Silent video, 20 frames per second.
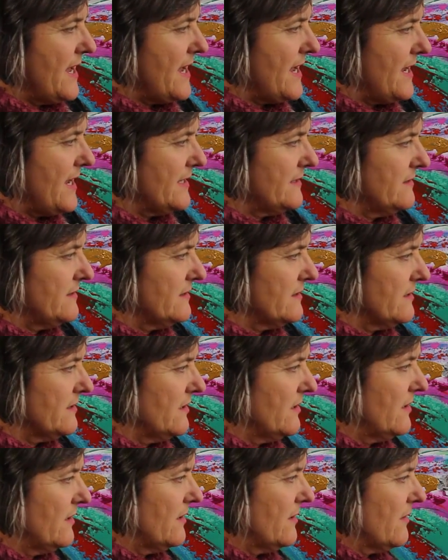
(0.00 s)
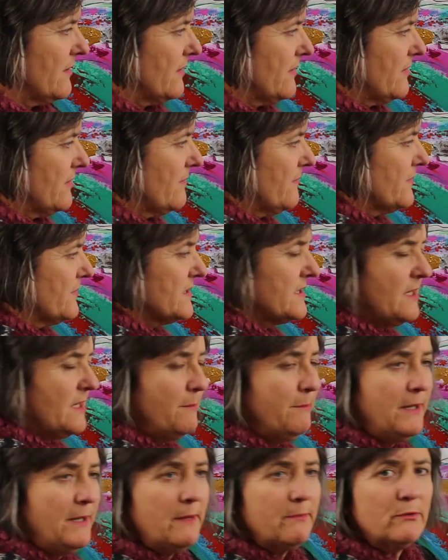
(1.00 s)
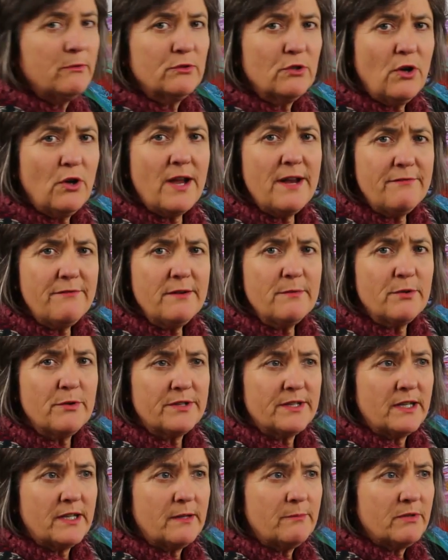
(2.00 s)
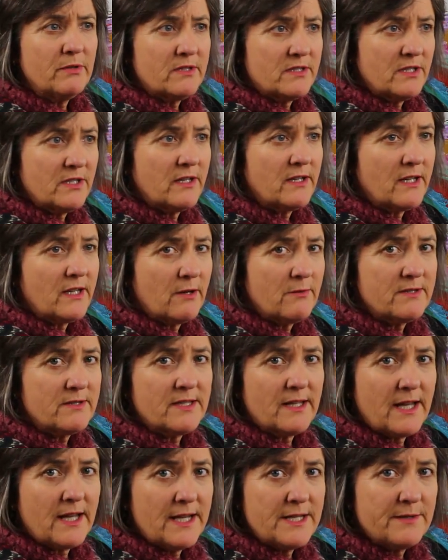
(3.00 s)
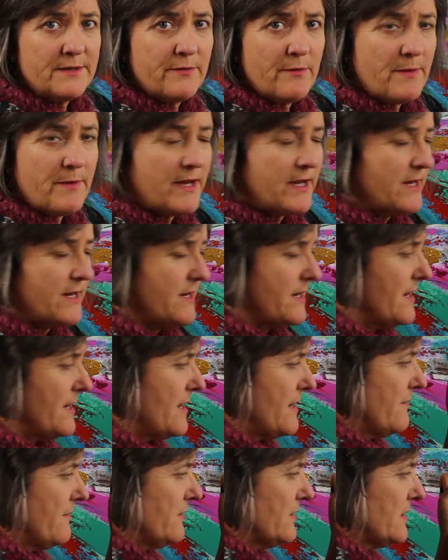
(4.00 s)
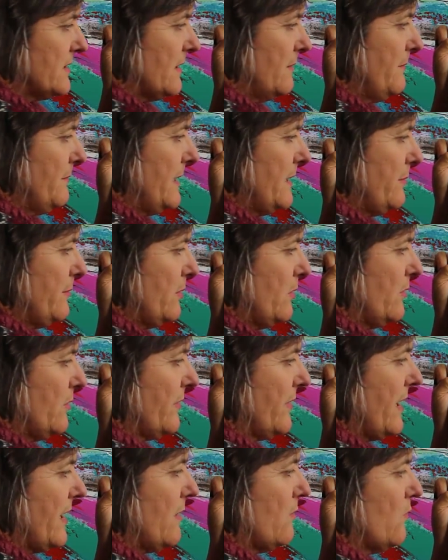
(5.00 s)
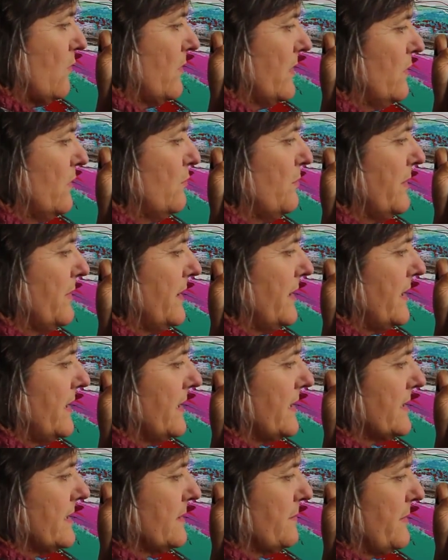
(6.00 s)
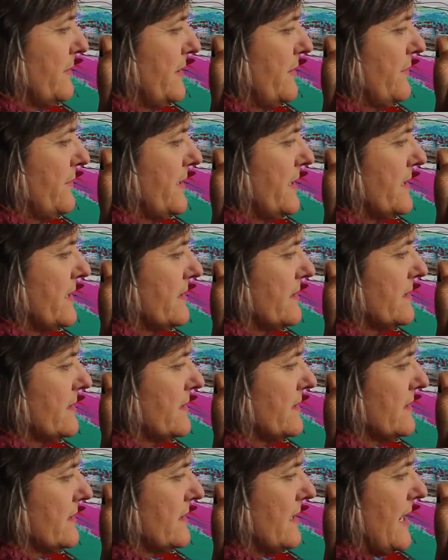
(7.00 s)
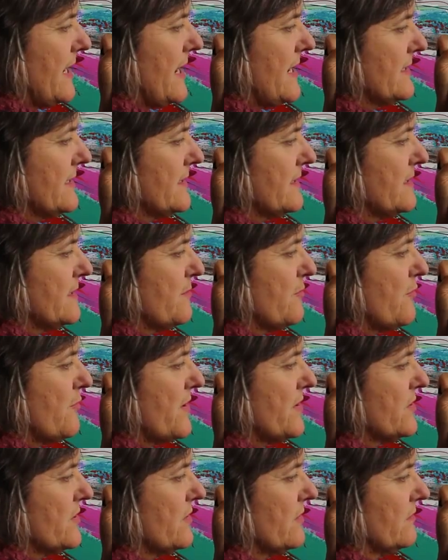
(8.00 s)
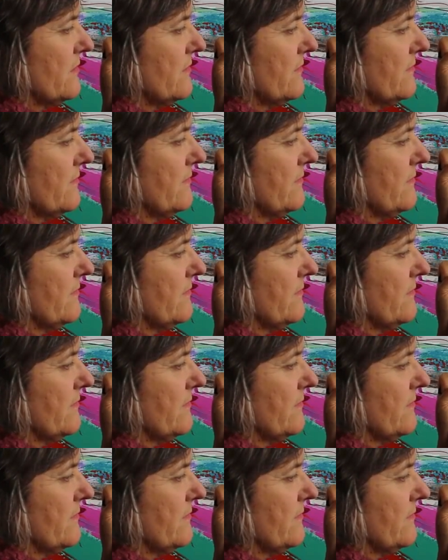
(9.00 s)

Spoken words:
And for some people, not everybody, but certainly it was the case for me, for some people that will be experienced as depression.